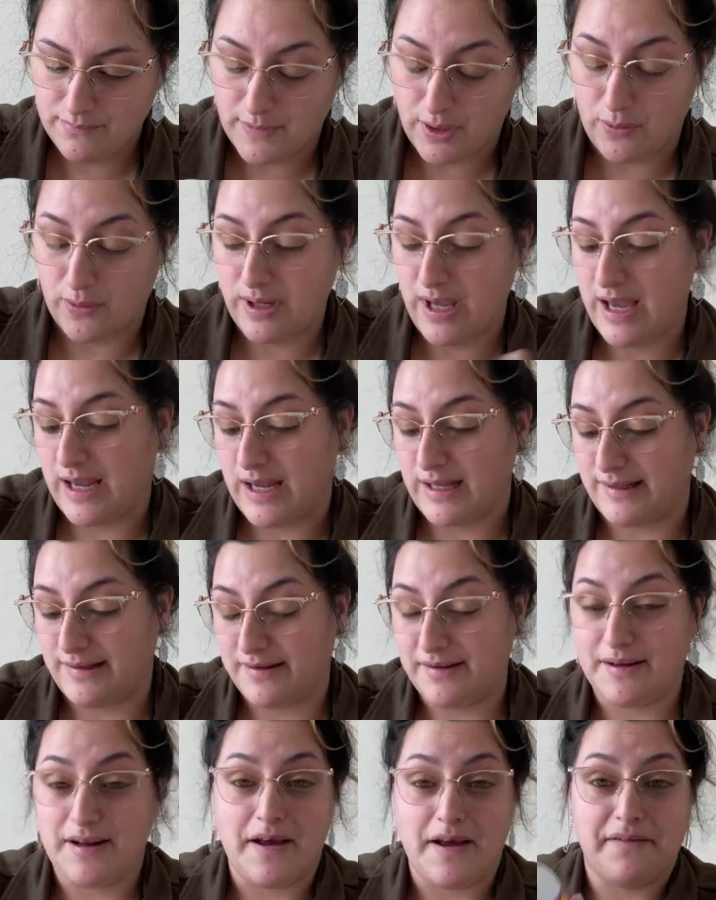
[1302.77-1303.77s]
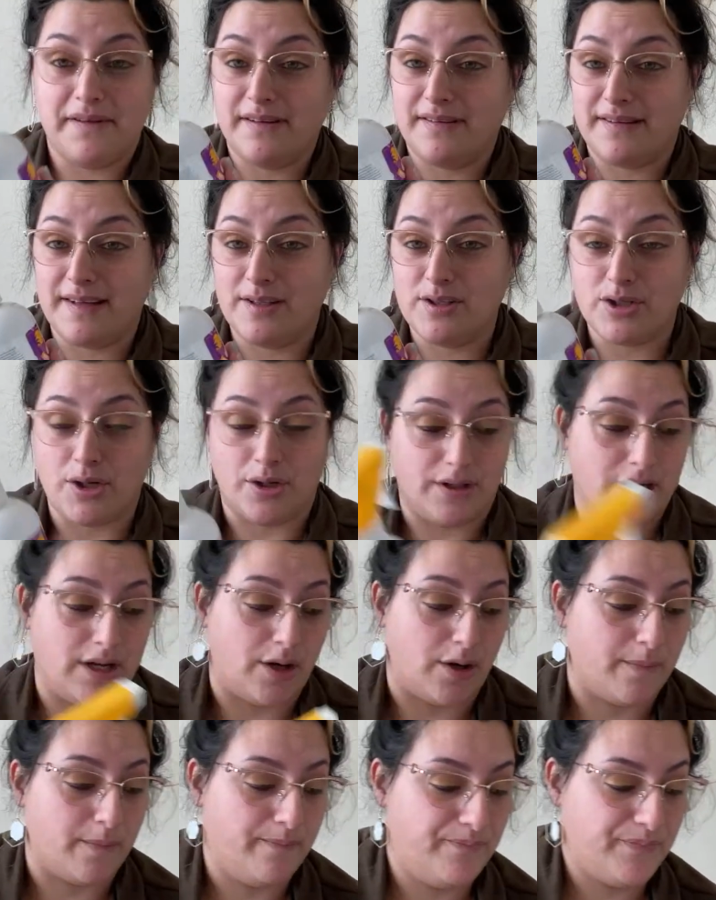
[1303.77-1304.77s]
Okay, it doesn't have the scent on
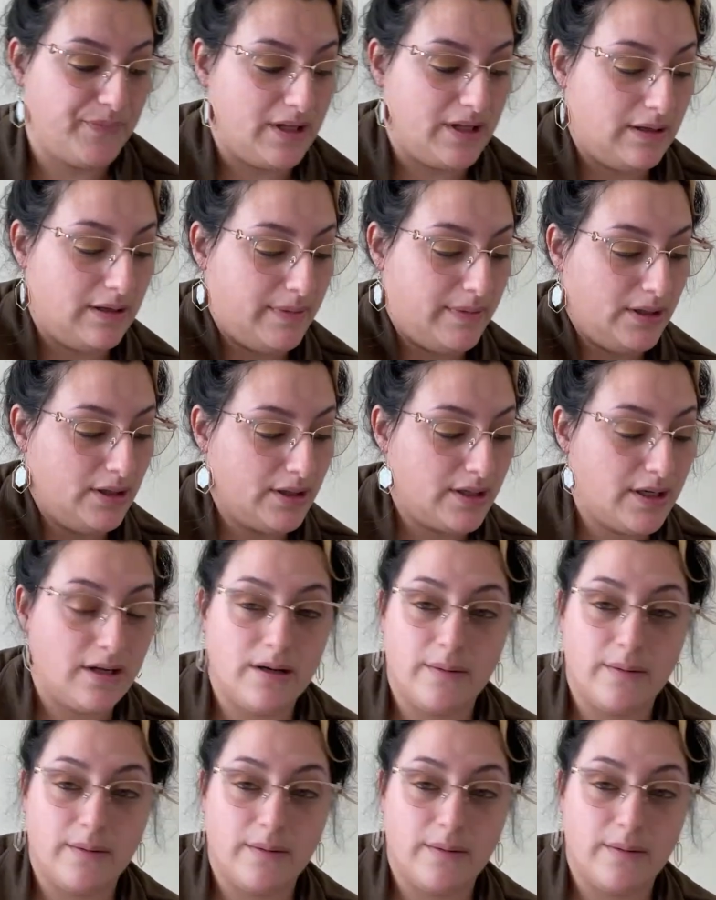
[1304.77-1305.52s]
here. Let me look it